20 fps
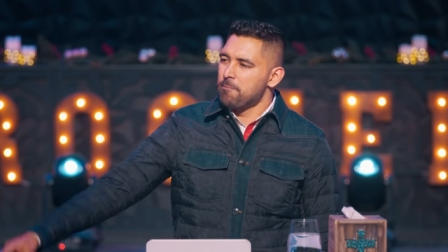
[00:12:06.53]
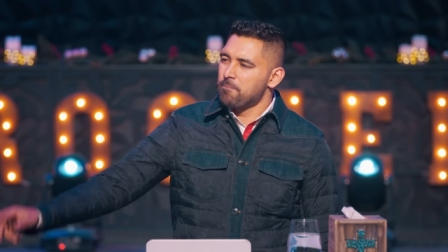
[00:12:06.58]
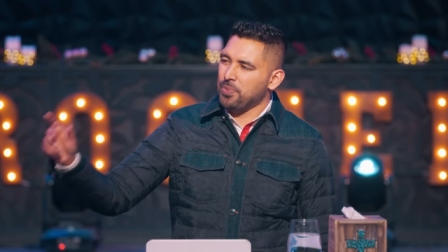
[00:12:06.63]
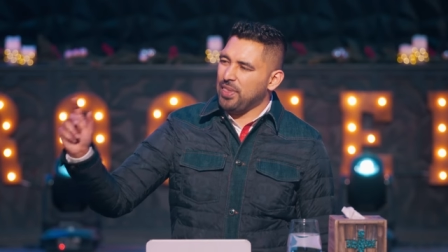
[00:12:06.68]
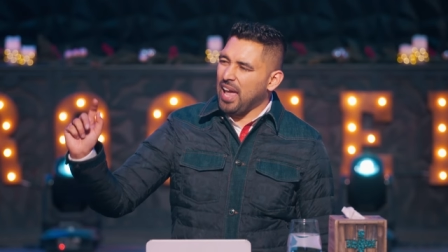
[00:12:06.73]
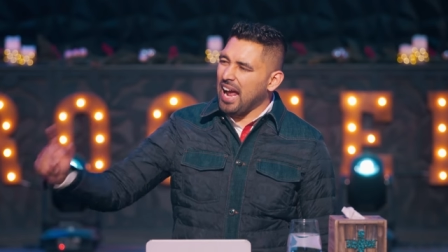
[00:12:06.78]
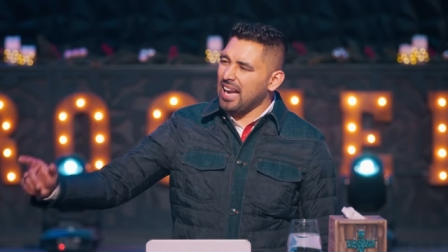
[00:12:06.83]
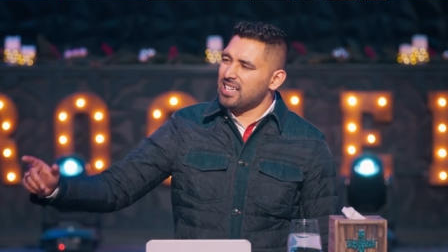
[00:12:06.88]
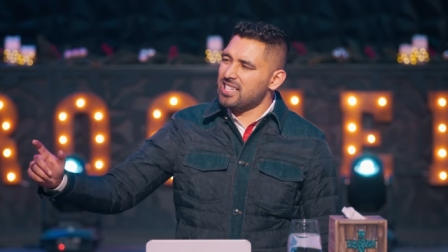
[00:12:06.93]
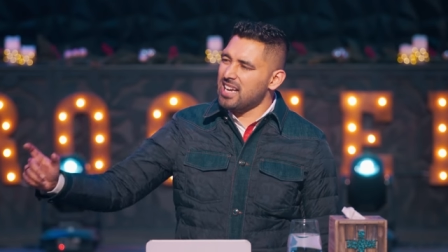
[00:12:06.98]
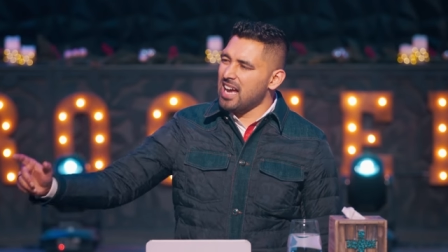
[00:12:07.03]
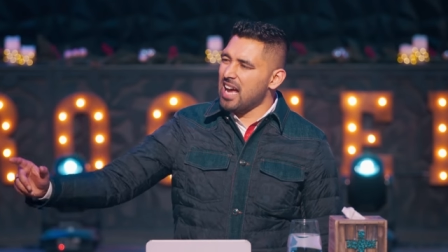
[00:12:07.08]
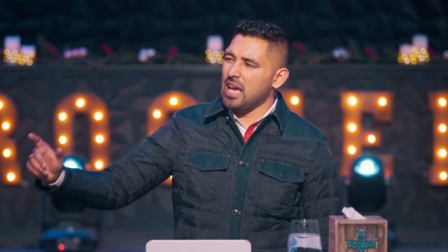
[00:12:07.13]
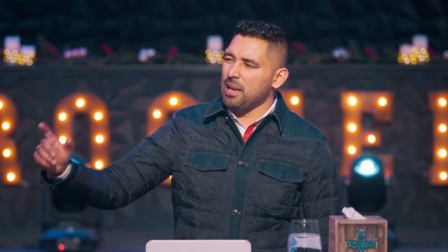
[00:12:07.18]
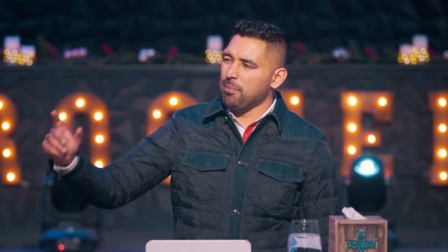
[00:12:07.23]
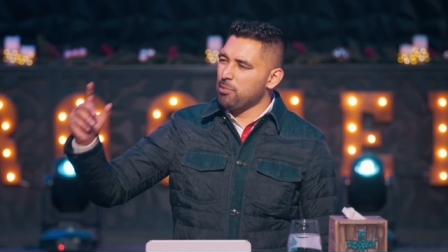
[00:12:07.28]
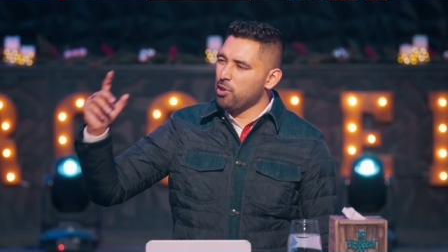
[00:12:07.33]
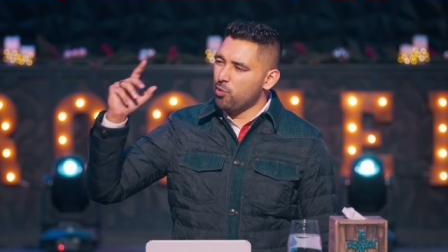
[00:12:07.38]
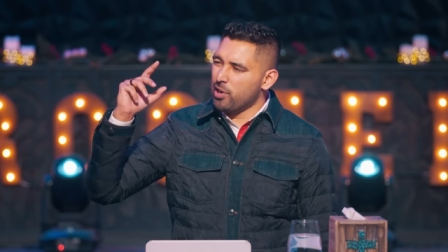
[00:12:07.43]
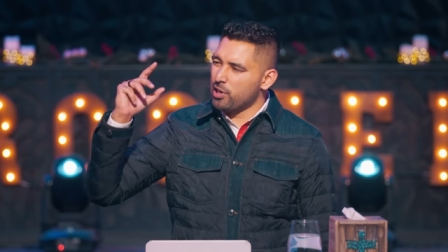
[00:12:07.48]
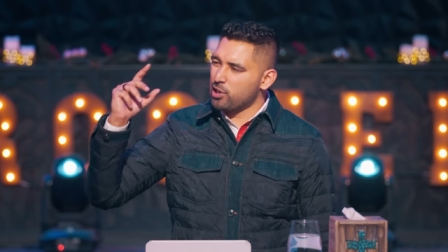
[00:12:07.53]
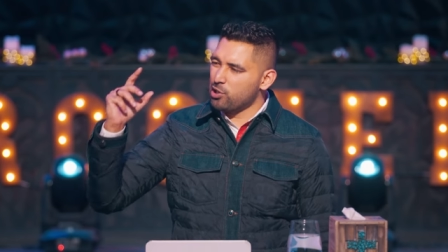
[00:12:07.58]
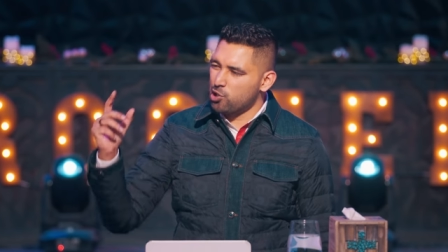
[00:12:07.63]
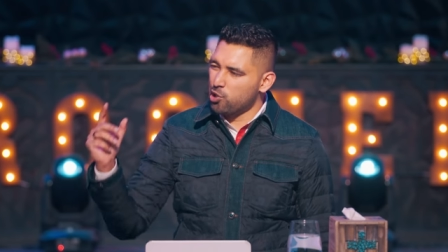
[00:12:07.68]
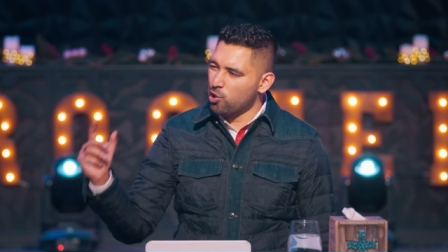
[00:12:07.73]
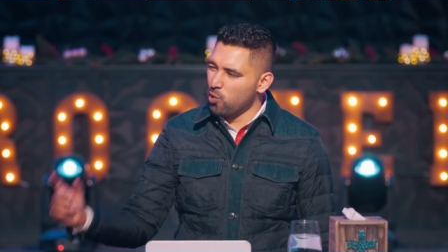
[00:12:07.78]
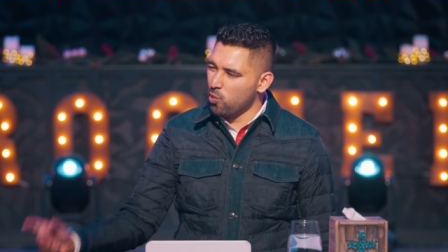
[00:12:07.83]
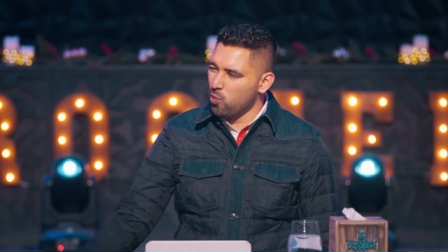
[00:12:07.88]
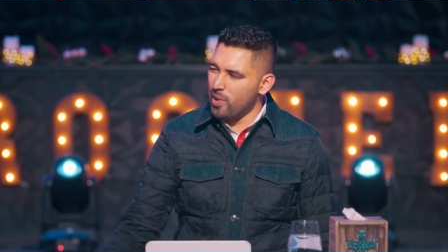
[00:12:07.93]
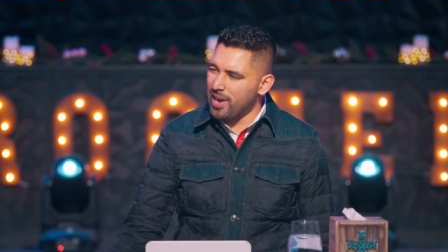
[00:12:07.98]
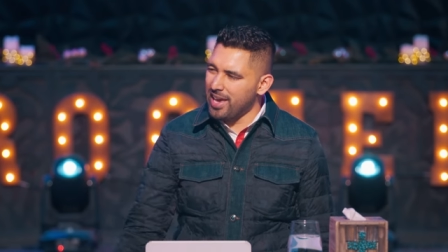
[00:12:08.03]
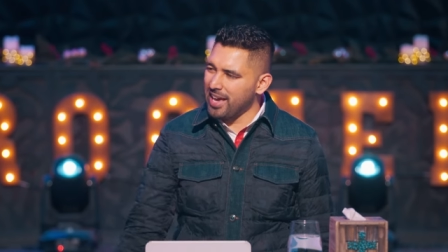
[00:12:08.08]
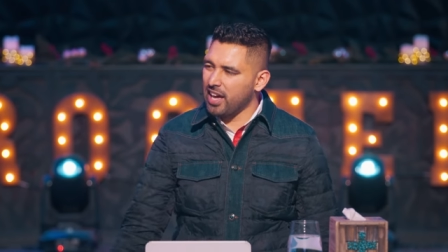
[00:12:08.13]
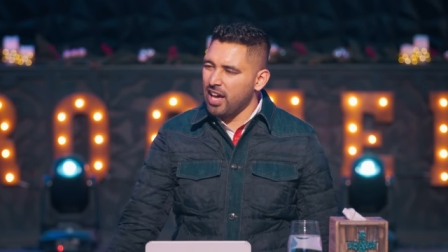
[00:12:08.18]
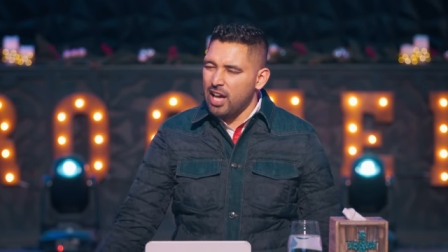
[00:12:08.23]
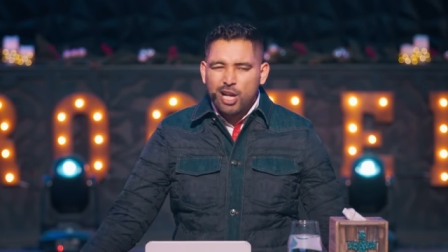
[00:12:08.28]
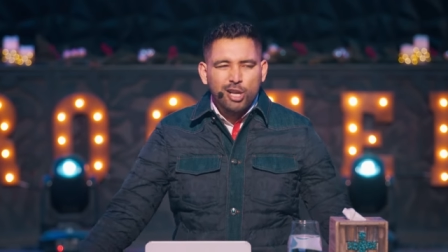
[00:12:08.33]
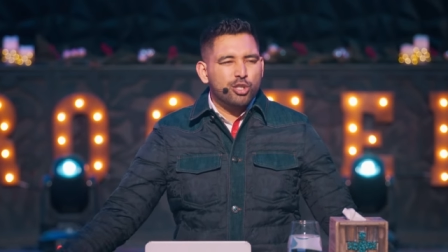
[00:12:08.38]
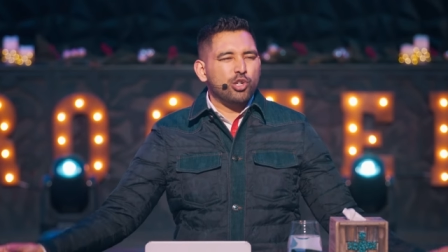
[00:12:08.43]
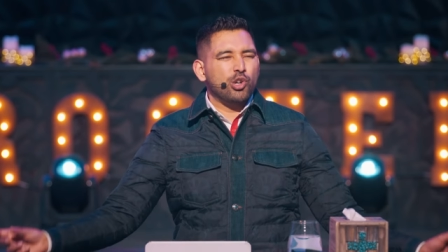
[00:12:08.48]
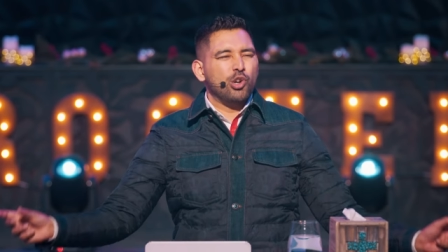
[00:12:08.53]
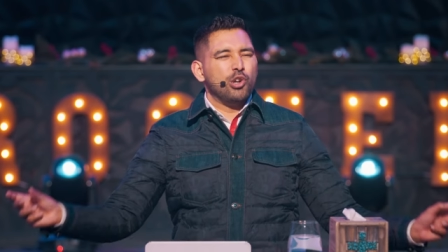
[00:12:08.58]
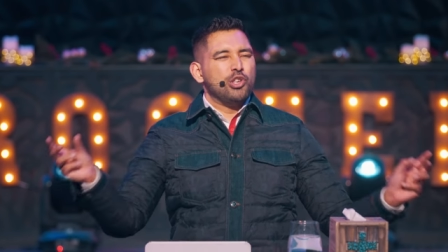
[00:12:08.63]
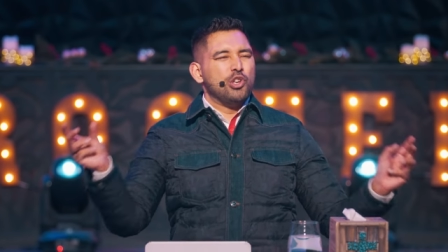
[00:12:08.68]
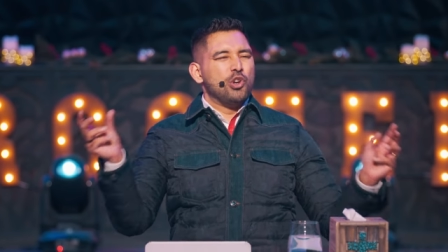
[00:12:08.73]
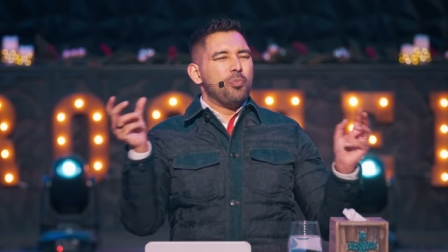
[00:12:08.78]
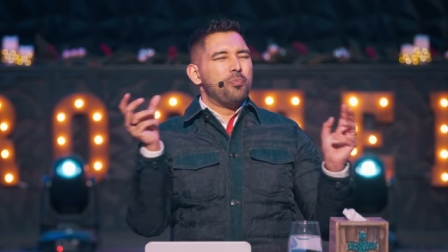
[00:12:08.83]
That time you were too weak, so you